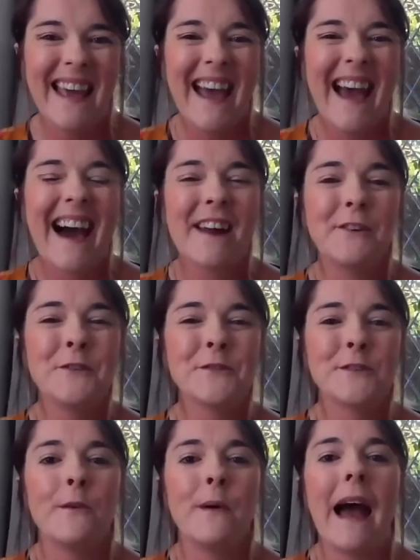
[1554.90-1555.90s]
and
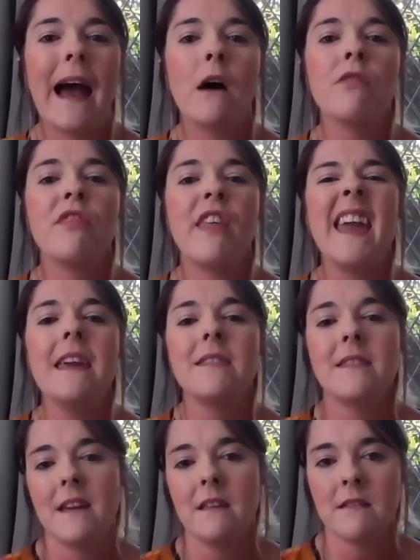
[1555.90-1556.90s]
also how they
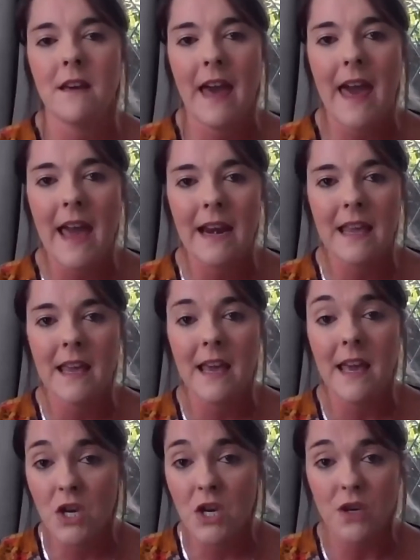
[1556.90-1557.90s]
think that any
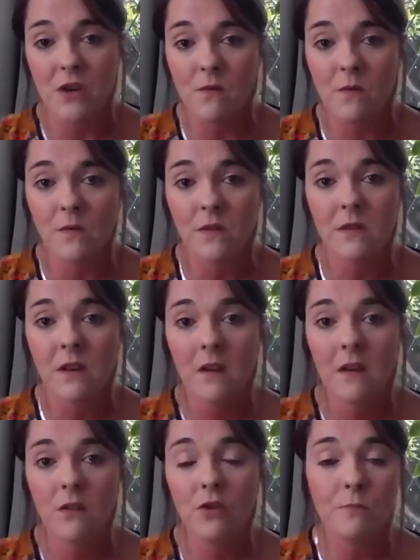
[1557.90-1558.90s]
issues
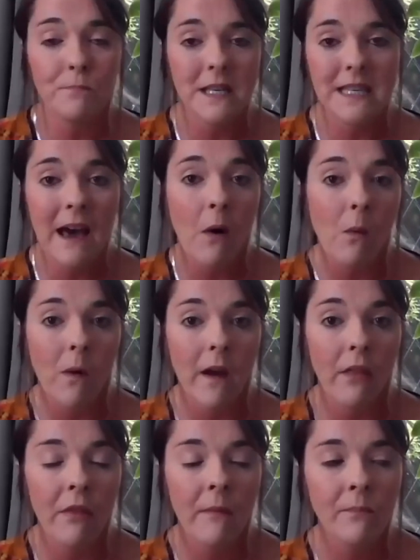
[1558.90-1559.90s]
could be dealt
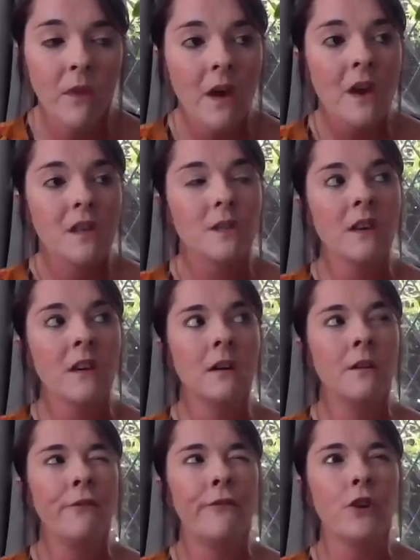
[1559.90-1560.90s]
with. So it
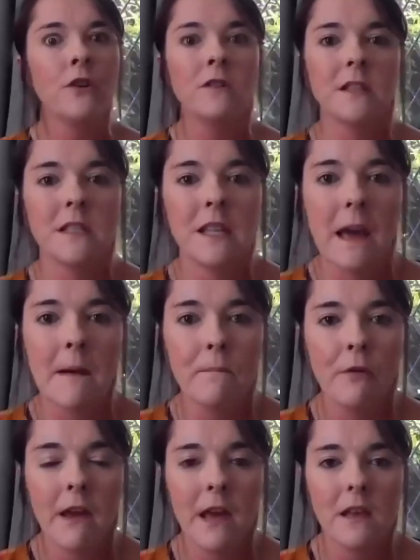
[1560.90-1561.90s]
kind of forces the
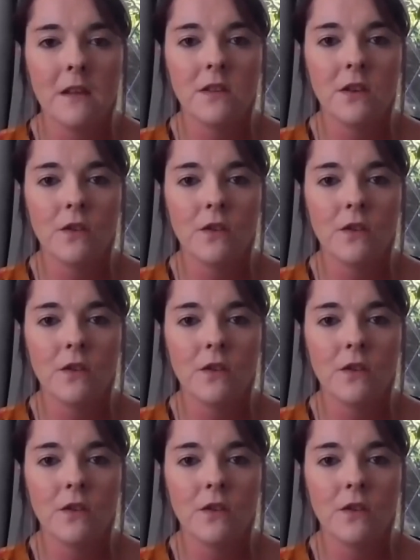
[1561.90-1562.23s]
employee into your